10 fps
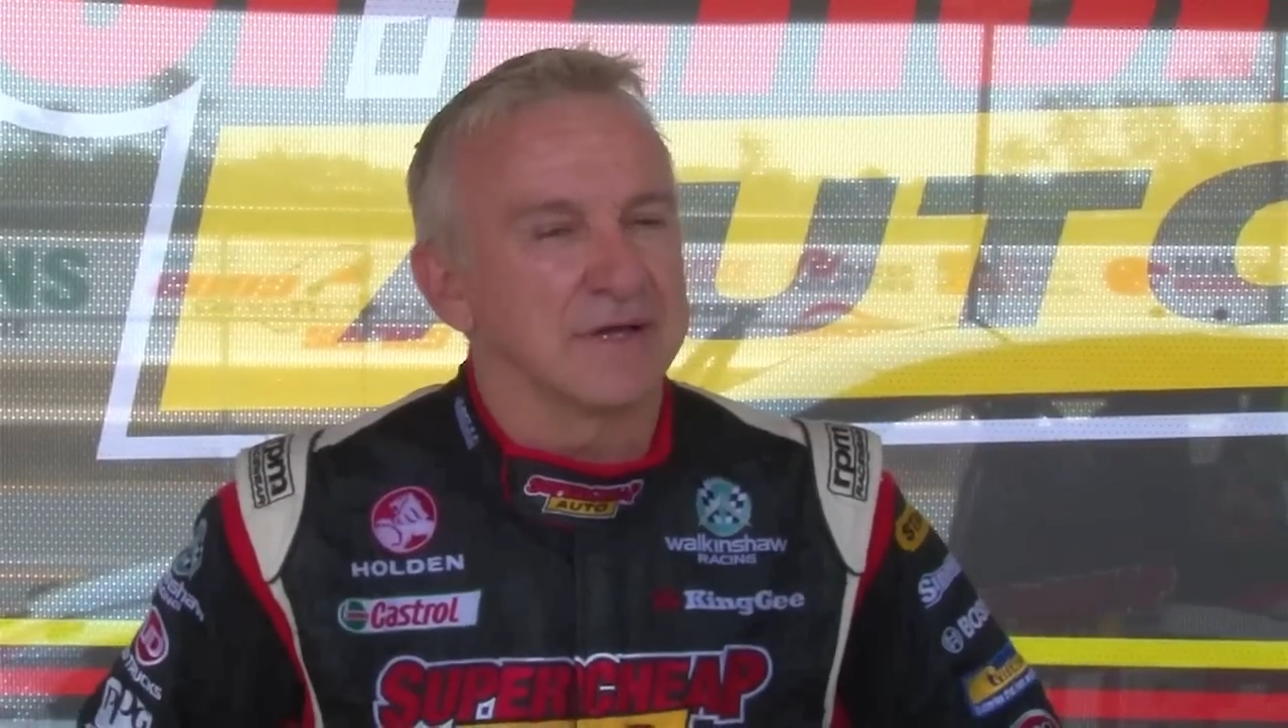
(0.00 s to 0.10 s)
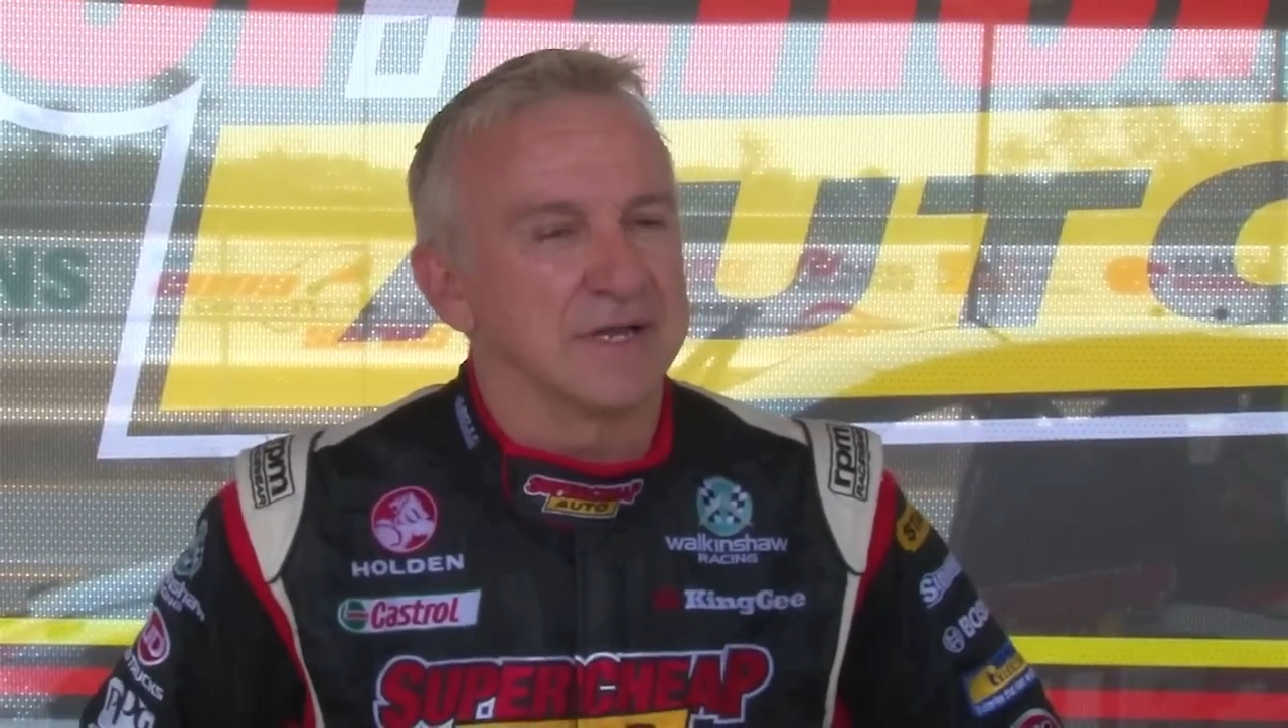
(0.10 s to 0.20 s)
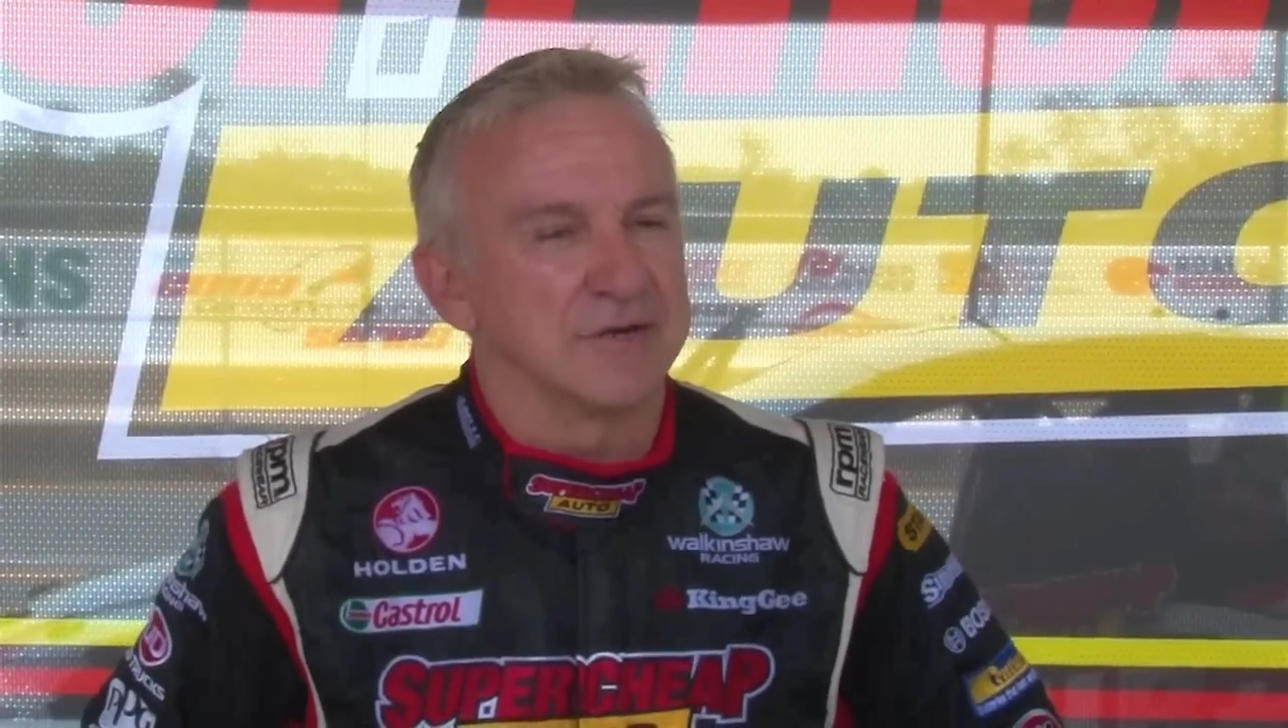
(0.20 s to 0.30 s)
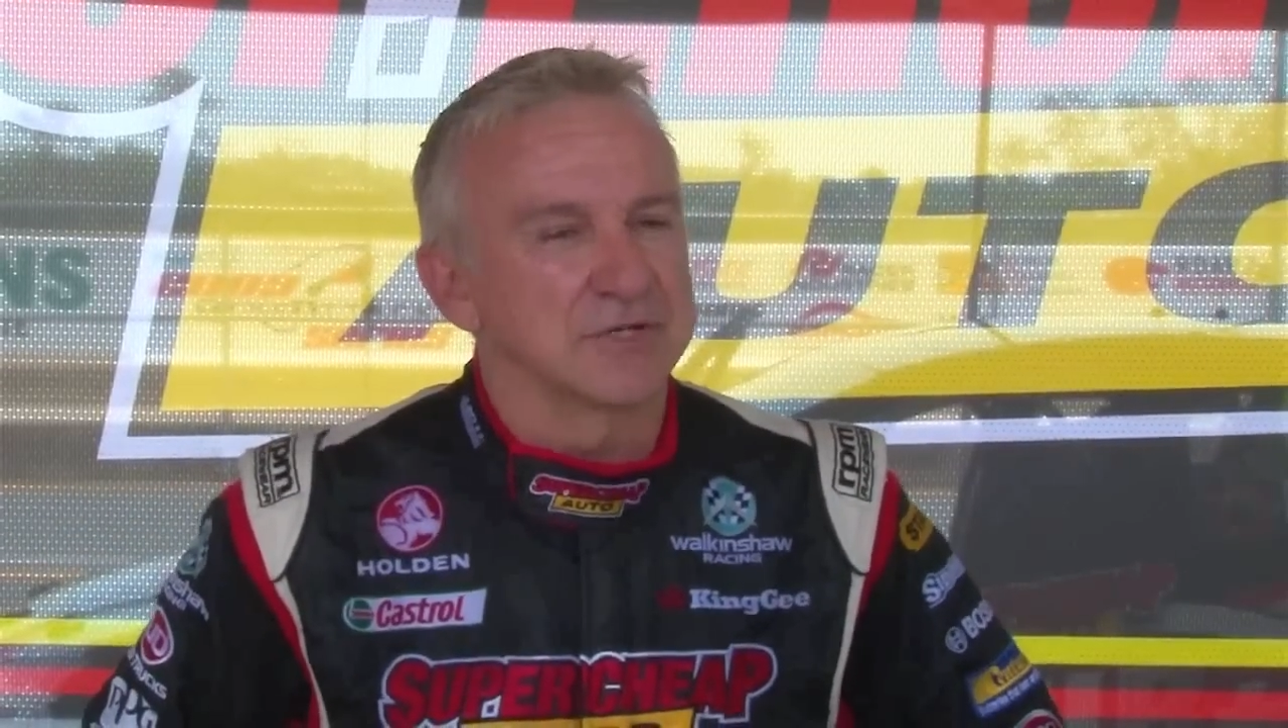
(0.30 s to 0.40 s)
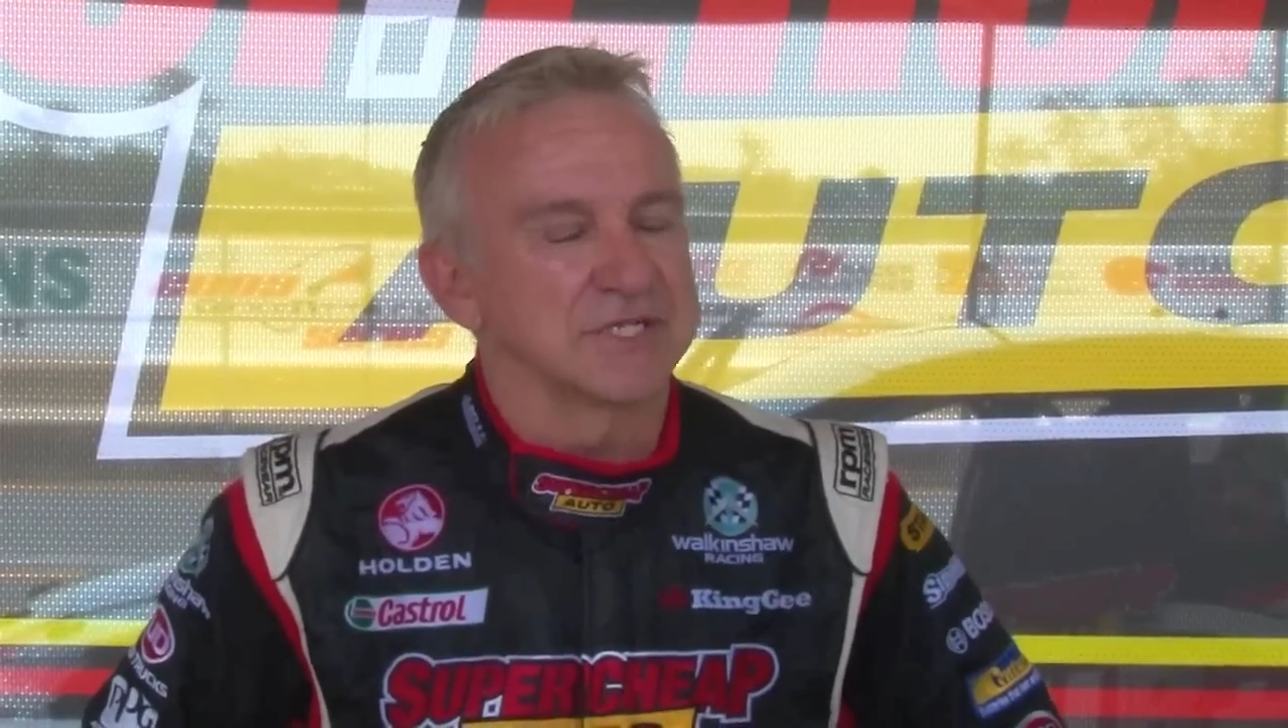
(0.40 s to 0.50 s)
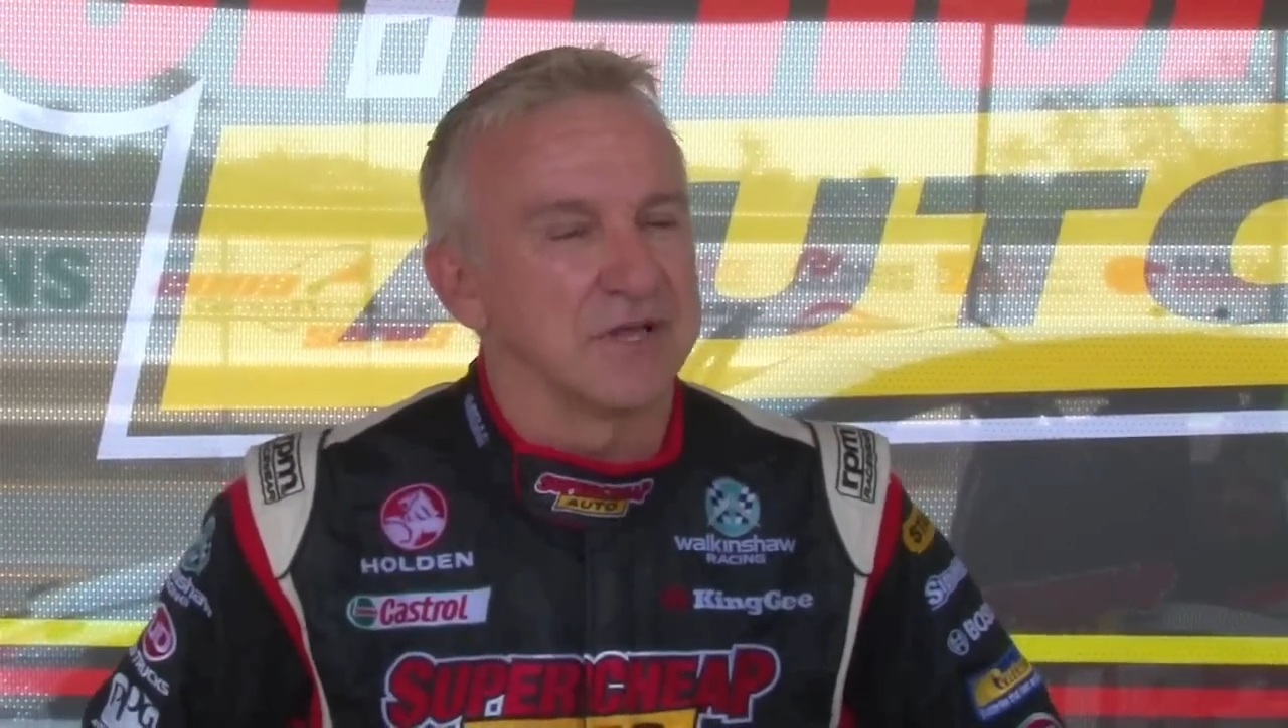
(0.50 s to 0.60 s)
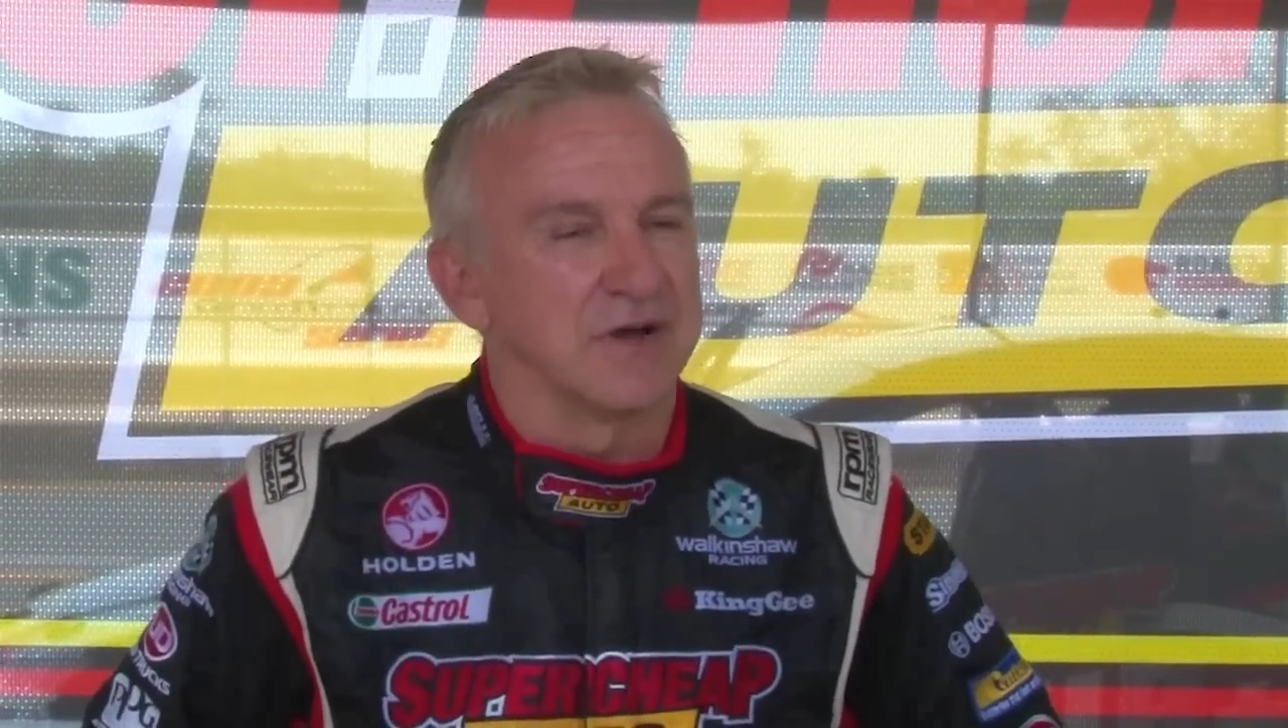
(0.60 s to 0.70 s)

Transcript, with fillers: it looks